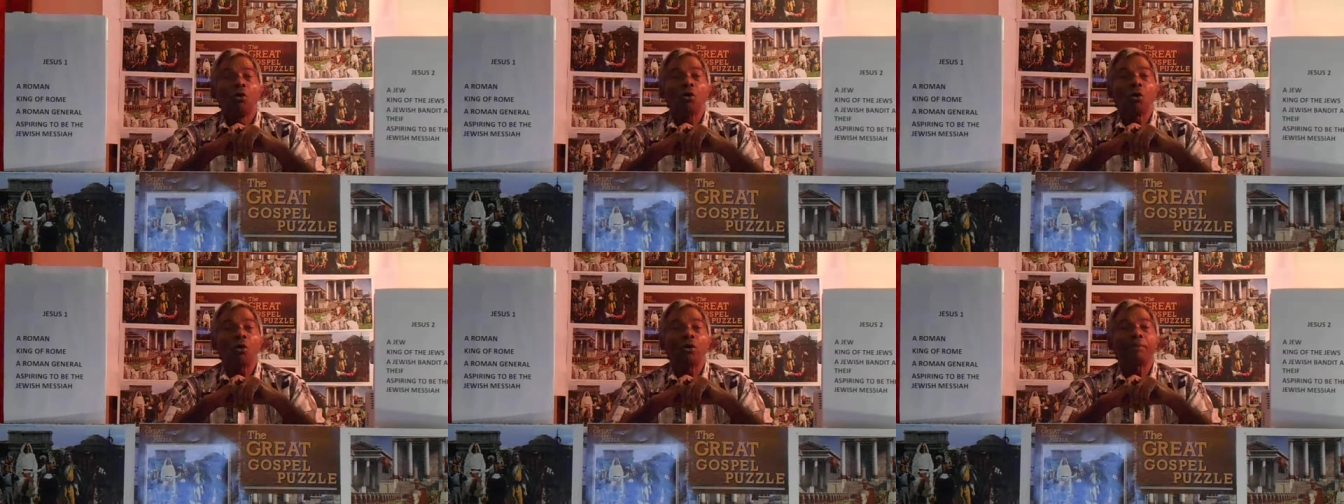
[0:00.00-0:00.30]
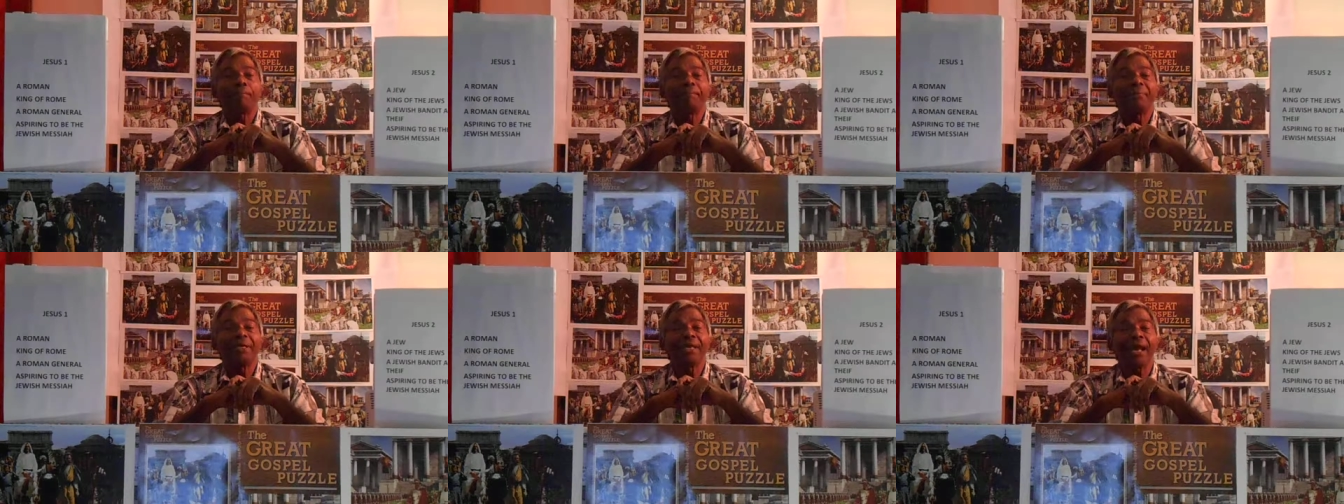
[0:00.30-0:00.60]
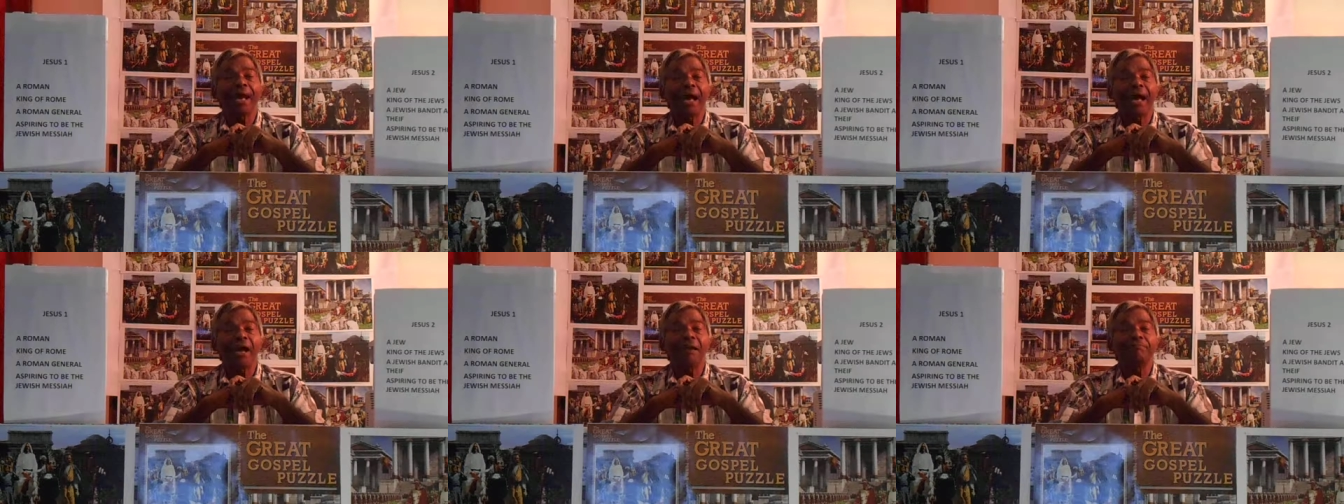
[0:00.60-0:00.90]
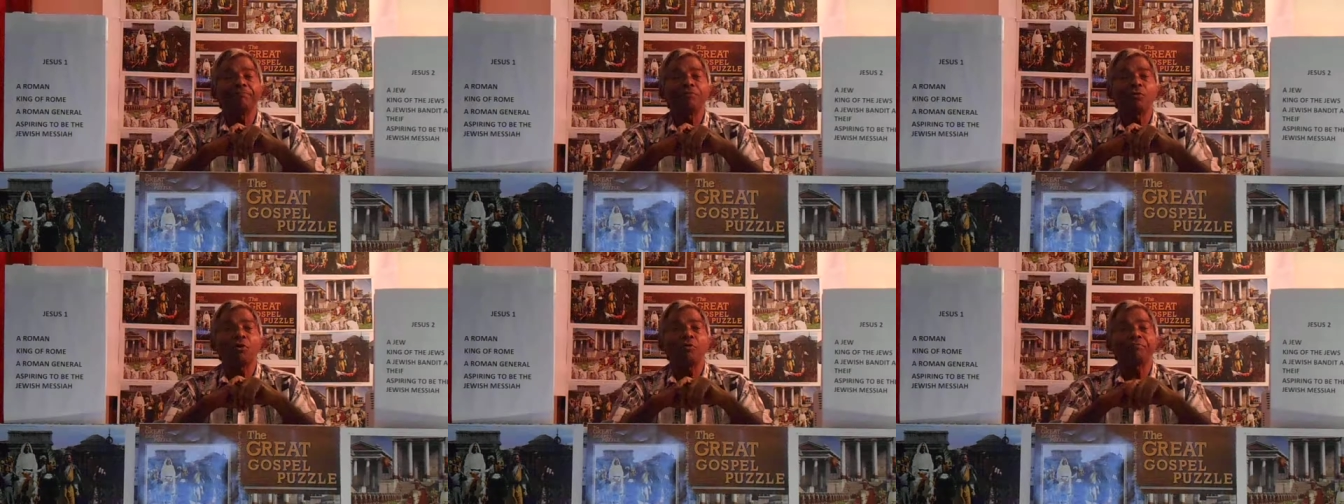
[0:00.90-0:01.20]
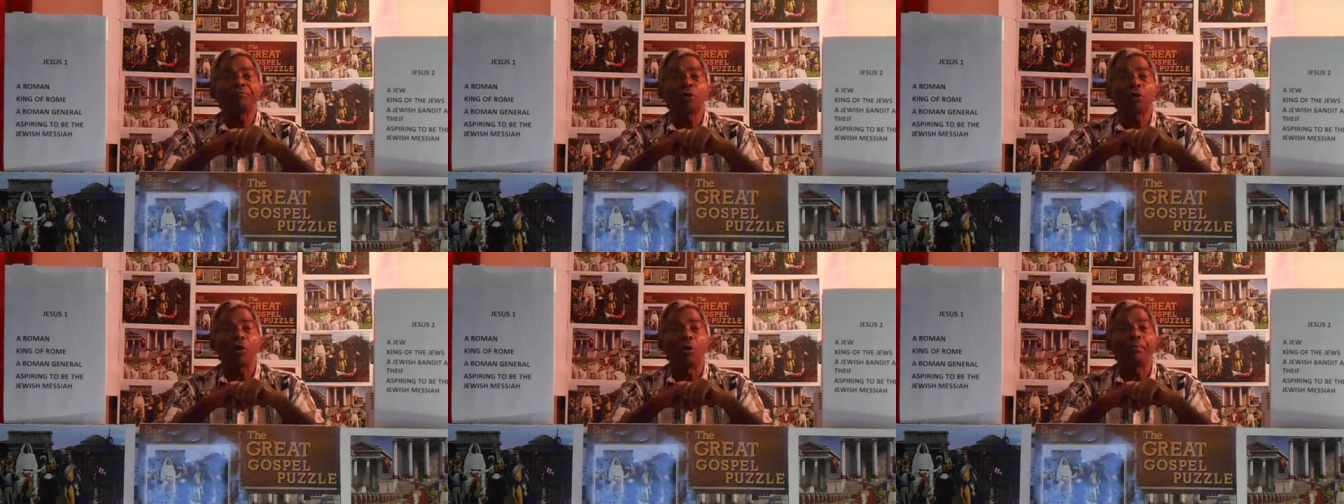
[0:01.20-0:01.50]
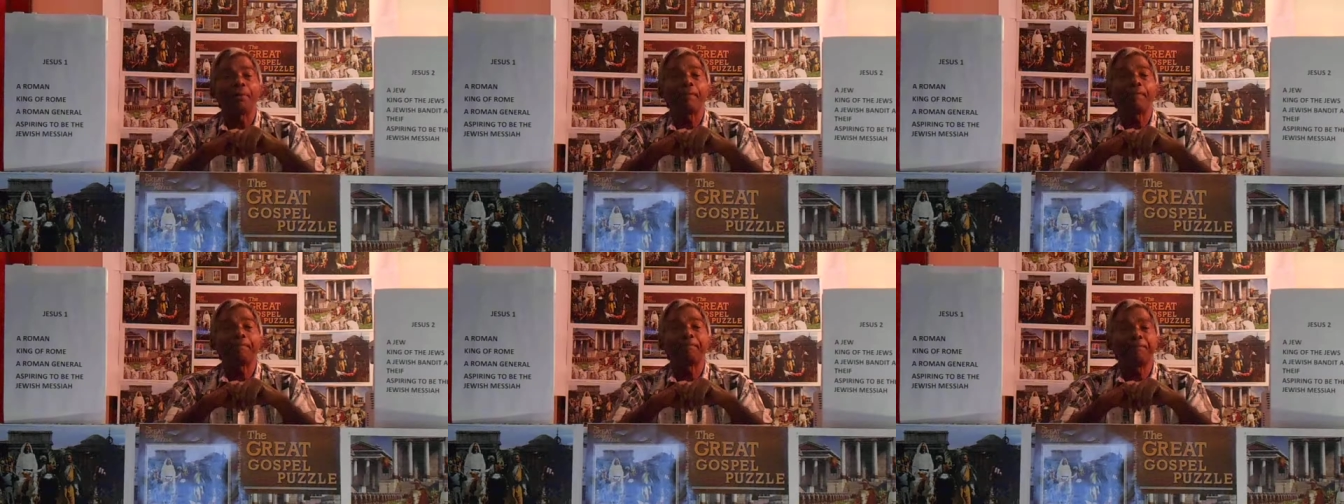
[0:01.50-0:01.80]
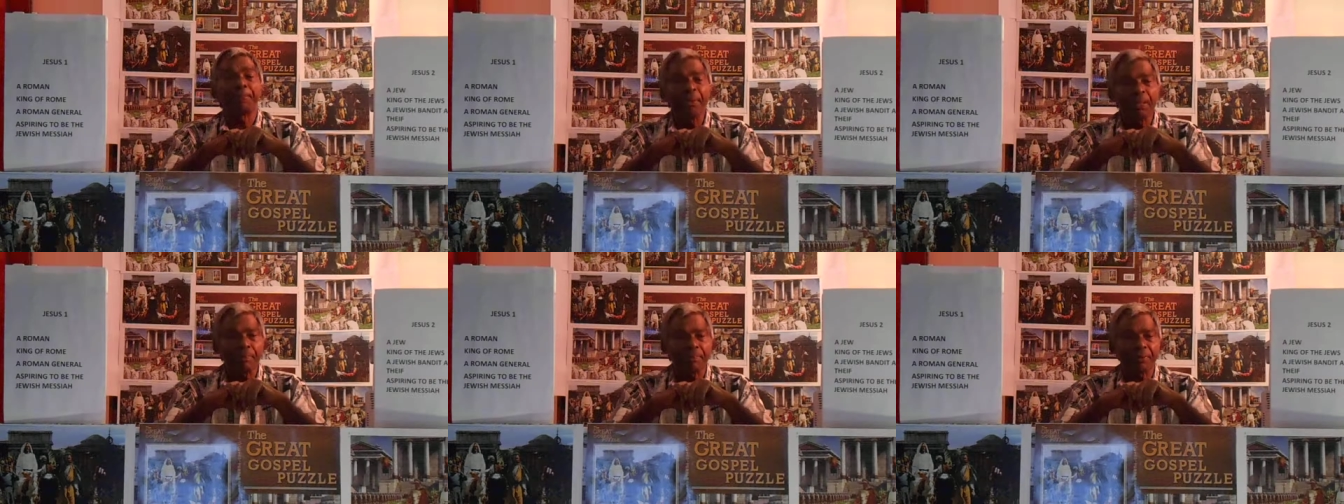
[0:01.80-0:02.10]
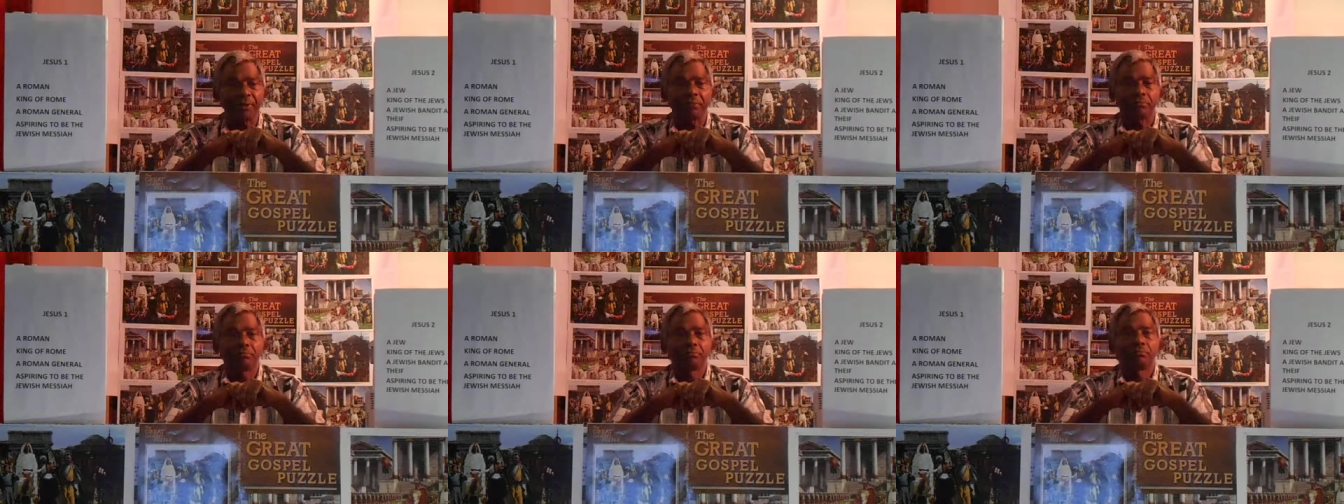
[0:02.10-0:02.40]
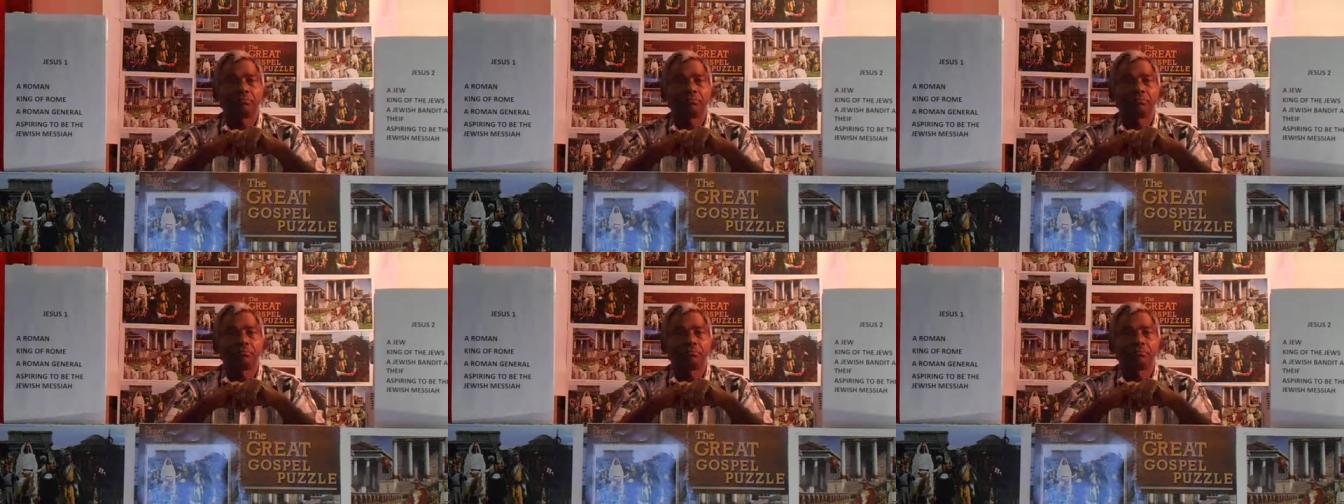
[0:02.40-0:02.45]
on behalf of the common people.